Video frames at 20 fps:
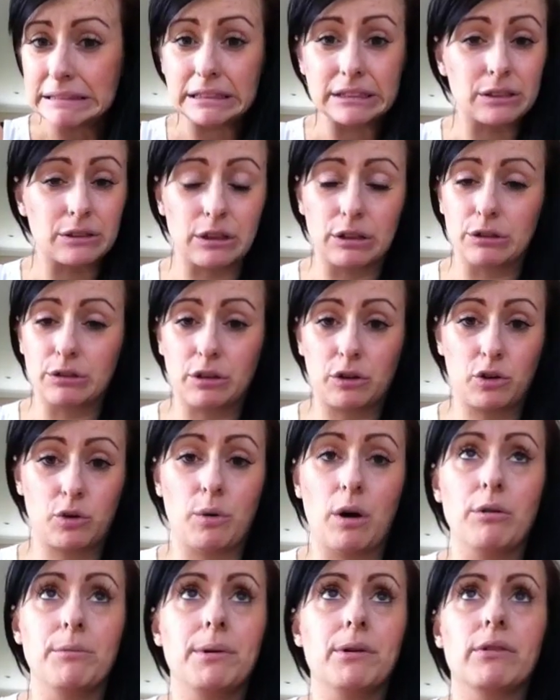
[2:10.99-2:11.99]
I don't know, don't
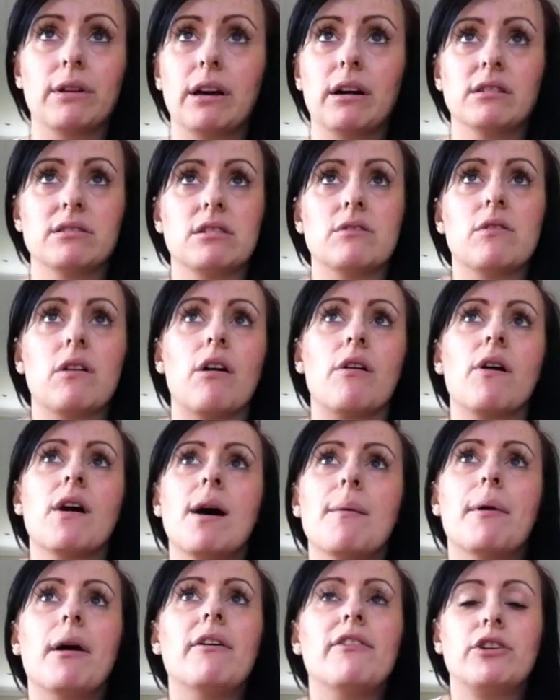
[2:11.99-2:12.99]
quote me on that, I don't know.
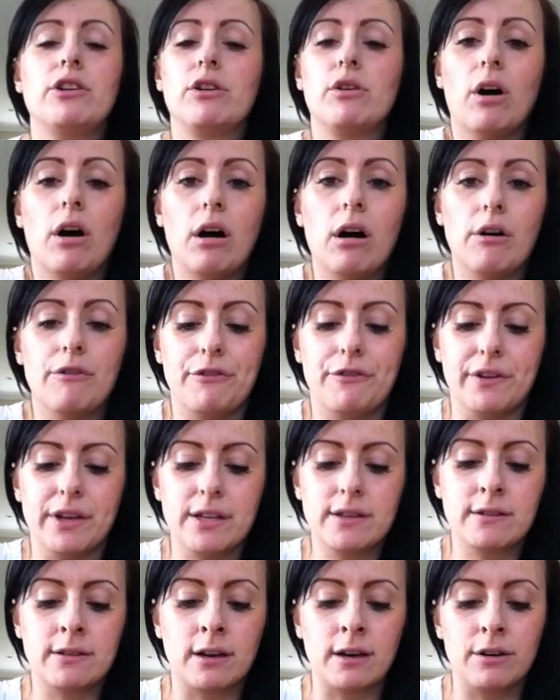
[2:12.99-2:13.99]
But I've only got half of
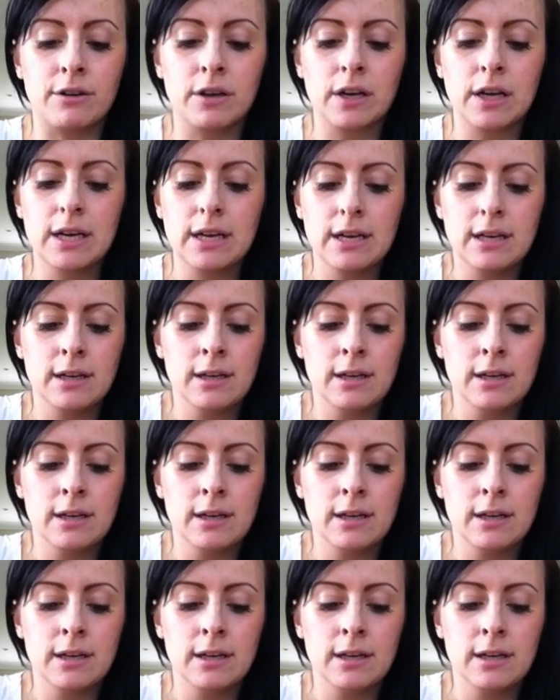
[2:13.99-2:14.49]
it, so